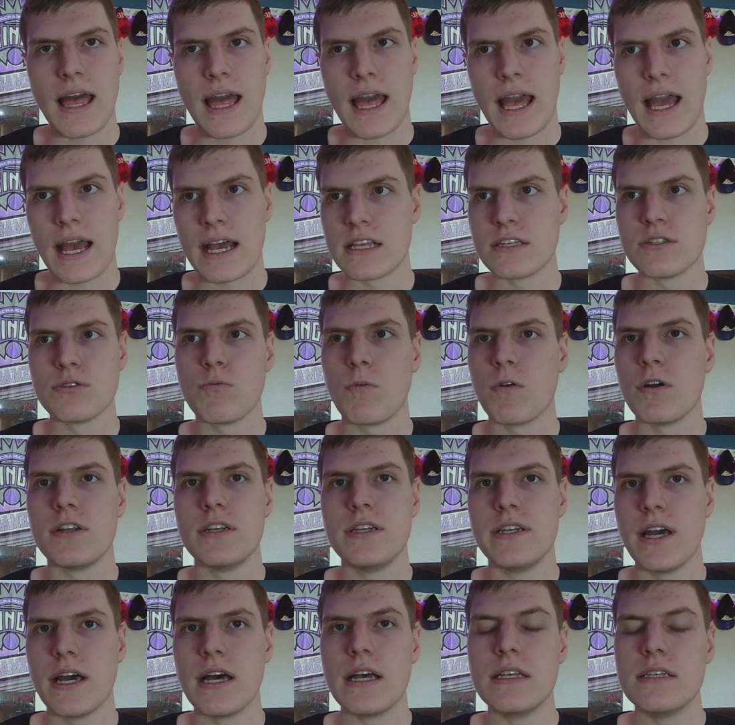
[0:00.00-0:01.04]
as one
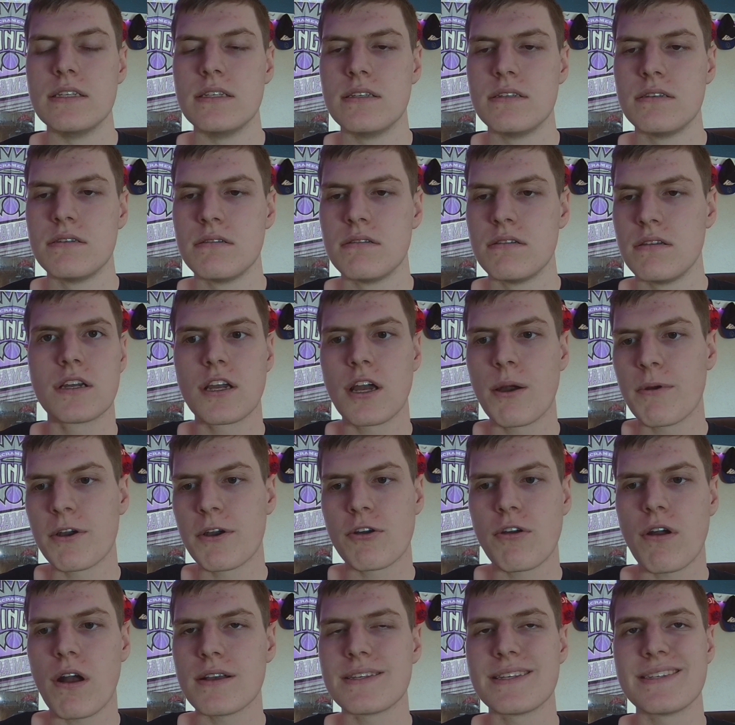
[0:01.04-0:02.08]
does, come
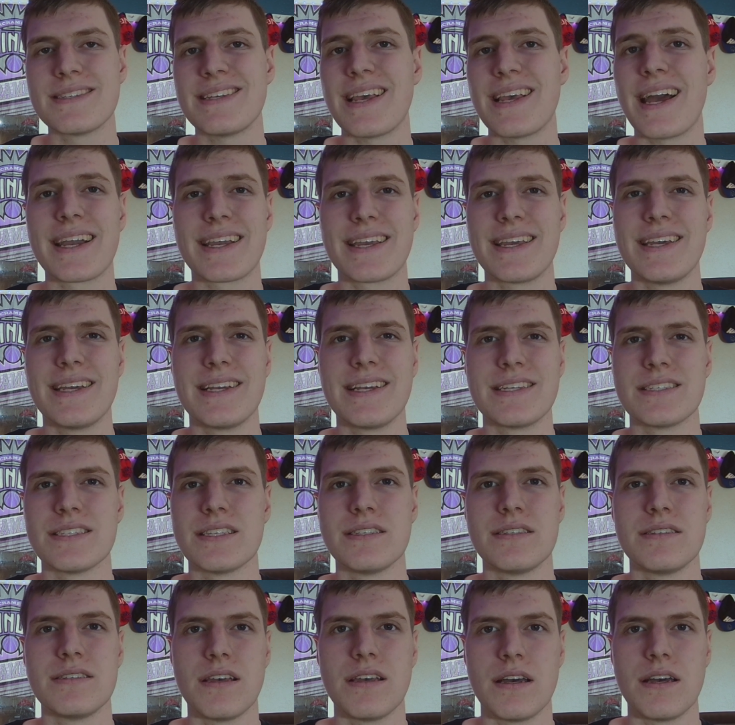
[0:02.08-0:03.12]
across the Sat
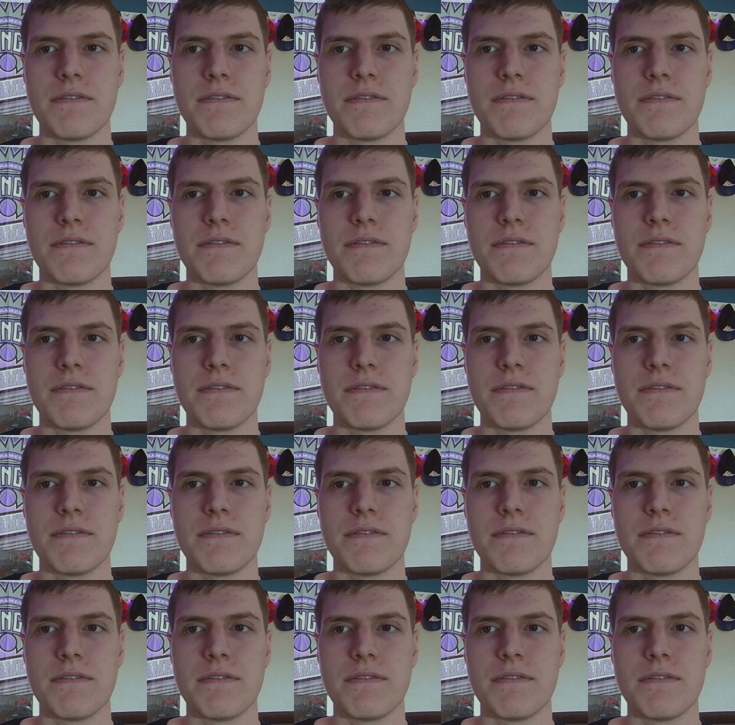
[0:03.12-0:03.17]
Kings